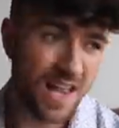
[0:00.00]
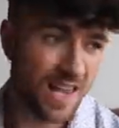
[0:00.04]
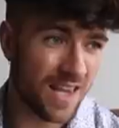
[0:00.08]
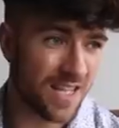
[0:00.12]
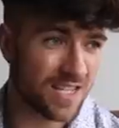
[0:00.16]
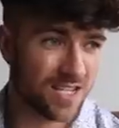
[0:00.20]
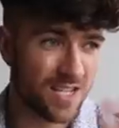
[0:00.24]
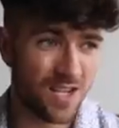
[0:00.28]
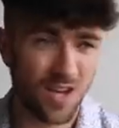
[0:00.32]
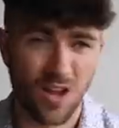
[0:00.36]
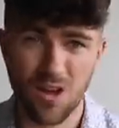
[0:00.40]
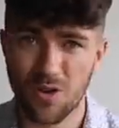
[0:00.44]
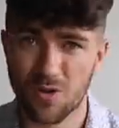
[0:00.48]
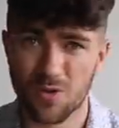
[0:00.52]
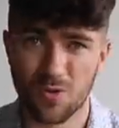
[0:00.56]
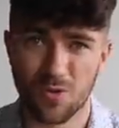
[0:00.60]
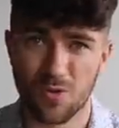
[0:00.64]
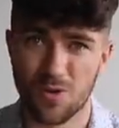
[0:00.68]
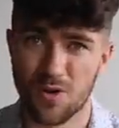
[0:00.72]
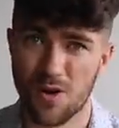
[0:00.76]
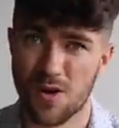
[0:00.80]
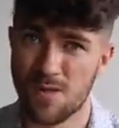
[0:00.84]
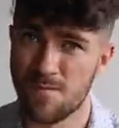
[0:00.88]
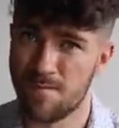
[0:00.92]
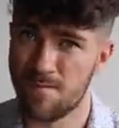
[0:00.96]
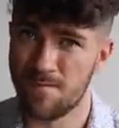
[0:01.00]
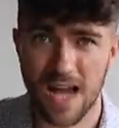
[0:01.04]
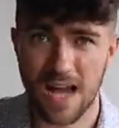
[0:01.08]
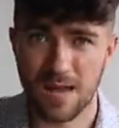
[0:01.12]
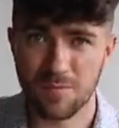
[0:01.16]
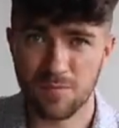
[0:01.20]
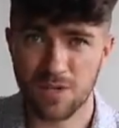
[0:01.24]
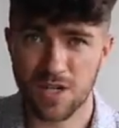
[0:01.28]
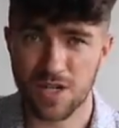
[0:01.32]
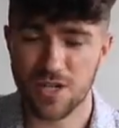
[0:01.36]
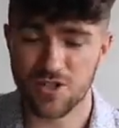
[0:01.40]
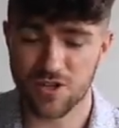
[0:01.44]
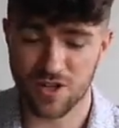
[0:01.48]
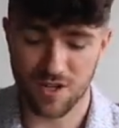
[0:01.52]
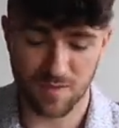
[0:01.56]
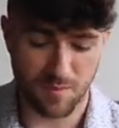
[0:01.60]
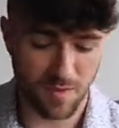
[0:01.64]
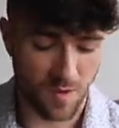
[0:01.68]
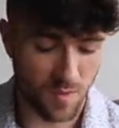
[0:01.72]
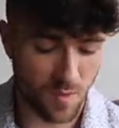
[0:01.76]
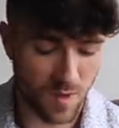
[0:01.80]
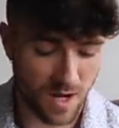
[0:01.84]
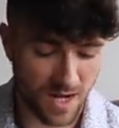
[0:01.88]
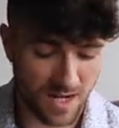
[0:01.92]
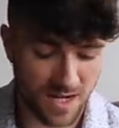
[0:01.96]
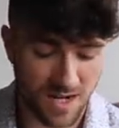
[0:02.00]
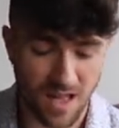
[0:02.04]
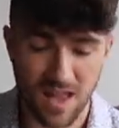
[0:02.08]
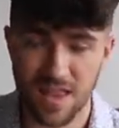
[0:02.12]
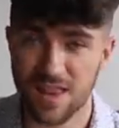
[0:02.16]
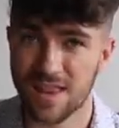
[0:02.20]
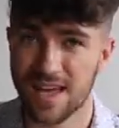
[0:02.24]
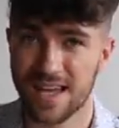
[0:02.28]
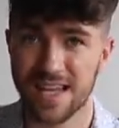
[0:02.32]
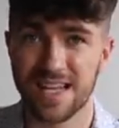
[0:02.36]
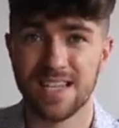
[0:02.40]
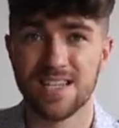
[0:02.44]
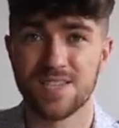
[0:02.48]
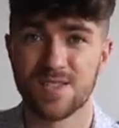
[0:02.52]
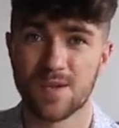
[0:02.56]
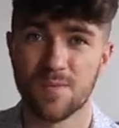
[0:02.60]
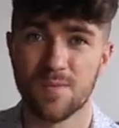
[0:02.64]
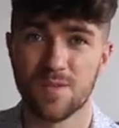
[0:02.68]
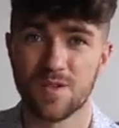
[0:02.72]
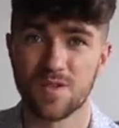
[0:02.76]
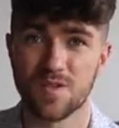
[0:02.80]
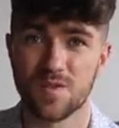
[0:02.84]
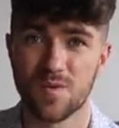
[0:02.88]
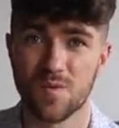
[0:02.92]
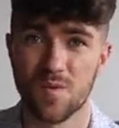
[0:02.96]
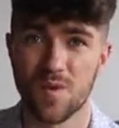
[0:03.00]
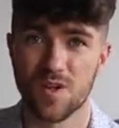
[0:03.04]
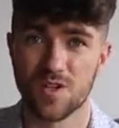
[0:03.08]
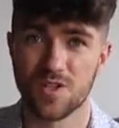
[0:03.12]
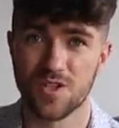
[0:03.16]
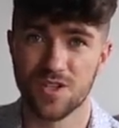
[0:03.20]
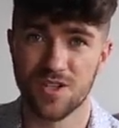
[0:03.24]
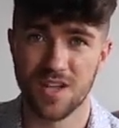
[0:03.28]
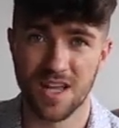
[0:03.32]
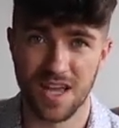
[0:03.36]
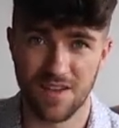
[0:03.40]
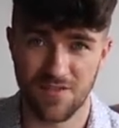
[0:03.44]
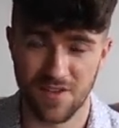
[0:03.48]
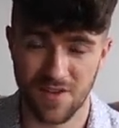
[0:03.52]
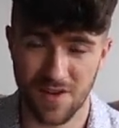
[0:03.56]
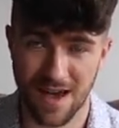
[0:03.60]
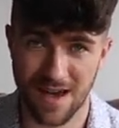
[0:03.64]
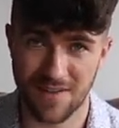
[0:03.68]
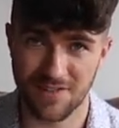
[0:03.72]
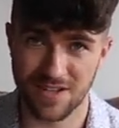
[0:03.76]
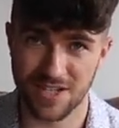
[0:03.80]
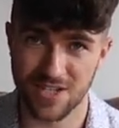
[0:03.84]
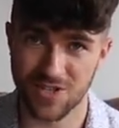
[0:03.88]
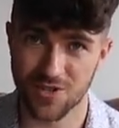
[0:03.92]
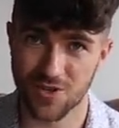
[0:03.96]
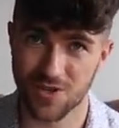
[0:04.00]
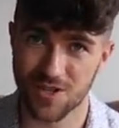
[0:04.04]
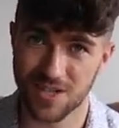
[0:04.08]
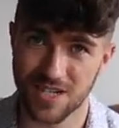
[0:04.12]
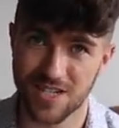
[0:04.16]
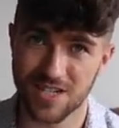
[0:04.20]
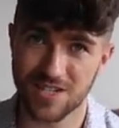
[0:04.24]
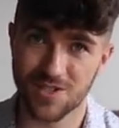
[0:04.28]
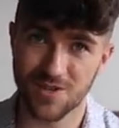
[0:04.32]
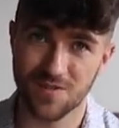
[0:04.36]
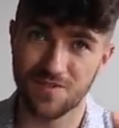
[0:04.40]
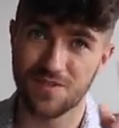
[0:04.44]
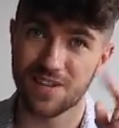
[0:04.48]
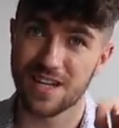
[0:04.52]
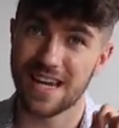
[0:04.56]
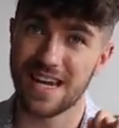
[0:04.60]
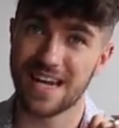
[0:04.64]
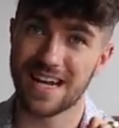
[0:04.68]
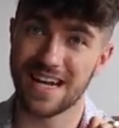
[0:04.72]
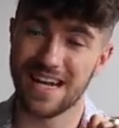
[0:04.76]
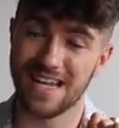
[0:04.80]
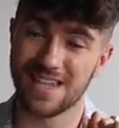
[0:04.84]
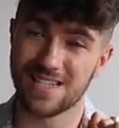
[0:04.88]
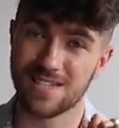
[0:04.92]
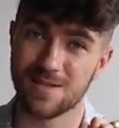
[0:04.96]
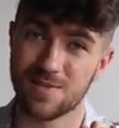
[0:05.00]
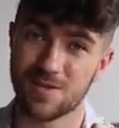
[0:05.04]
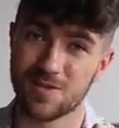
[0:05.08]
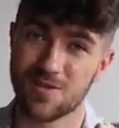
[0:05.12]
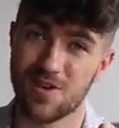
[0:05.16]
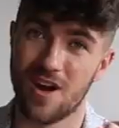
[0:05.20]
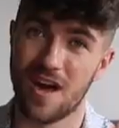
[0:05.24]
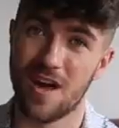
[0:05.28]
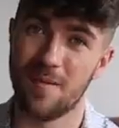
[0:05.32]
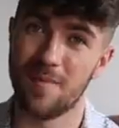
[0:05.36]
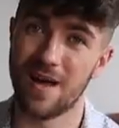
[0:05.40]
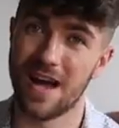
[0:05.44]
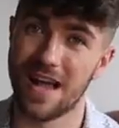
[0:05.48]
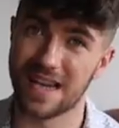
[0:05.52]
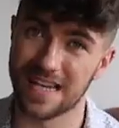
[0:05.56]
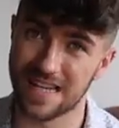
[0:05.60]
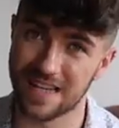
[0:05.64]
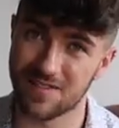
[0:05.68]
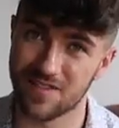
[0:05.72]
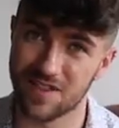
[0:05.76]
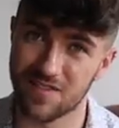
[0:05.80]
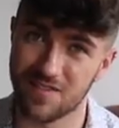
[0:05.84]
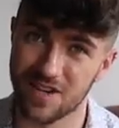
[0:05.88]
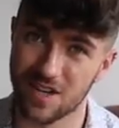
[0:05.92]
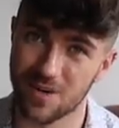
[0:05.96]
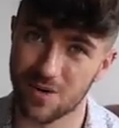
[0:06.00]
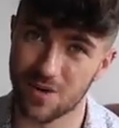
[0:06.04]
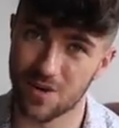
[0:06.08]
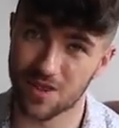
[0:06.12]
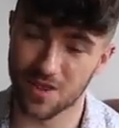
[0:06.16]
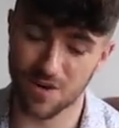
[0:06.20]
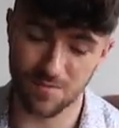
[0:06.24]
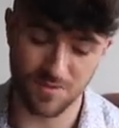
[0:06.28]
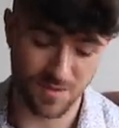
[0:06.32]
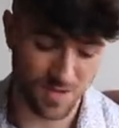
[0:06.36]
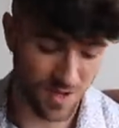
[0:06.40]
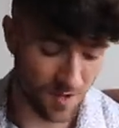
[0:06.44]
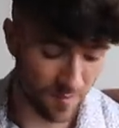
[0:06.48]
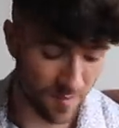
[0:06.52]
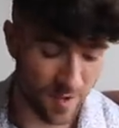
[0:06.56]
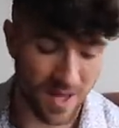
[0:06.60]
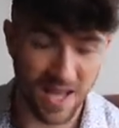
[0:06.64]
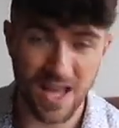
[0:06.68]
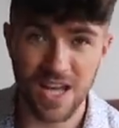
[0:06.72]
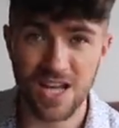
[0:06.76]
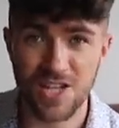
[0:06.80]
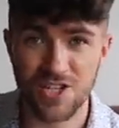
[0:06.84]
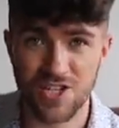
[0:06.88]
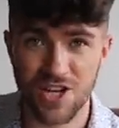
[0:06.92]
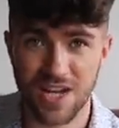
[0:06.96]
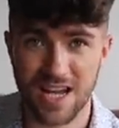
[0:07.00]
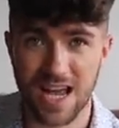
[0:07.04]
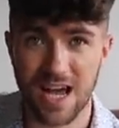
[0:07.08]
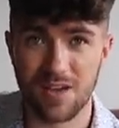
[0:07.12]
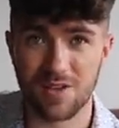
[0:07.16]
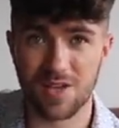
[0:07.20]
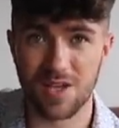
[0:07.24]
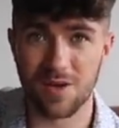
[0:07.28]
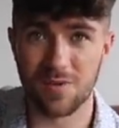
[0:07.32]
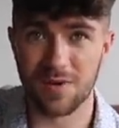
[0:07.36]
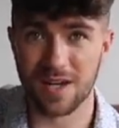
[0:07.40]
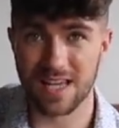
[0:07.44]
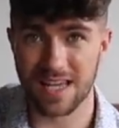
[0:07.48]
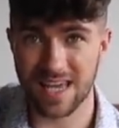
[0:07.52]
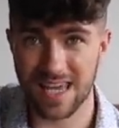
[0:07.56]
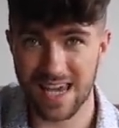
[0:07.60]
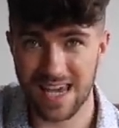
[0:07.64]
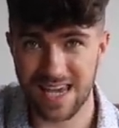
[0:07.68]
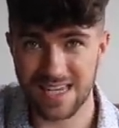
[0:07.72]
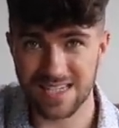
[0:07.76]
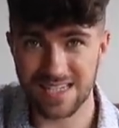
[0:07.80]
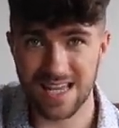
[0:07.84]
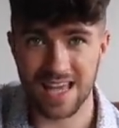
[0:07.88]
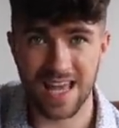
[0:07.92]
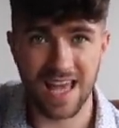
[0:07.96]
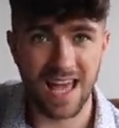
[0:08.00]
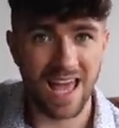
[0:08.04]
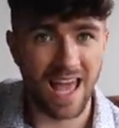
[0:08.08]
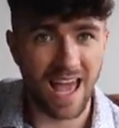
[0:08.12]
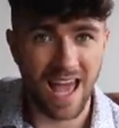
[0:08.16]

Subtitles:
There's a lot going on. I'm going to drink my wine. Thank you so much for watching. If you have enjoyed it, don't forget to click subscribe and give the video a thumbs up. Check out Ewan and Kate.